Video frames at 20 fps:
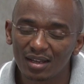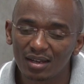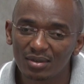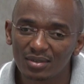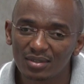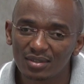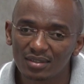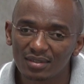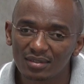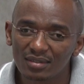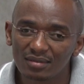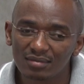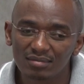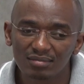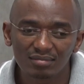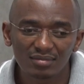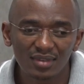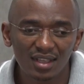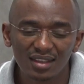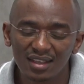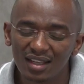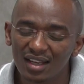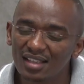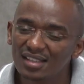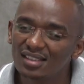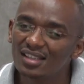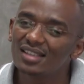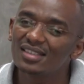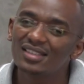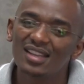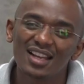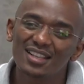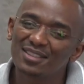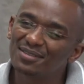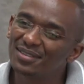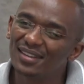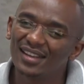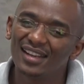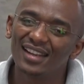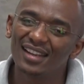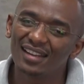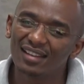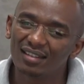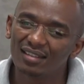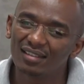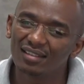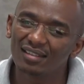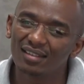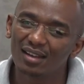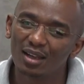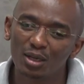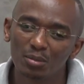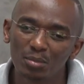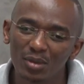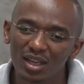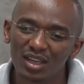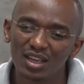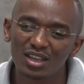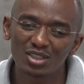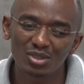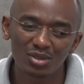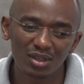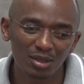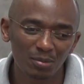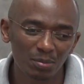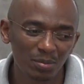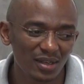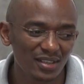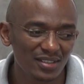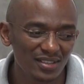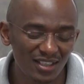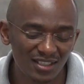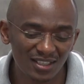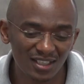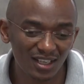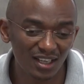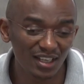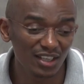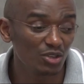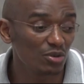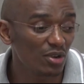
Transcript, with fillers: out. And the rest is just feeding and making sure the place is clean.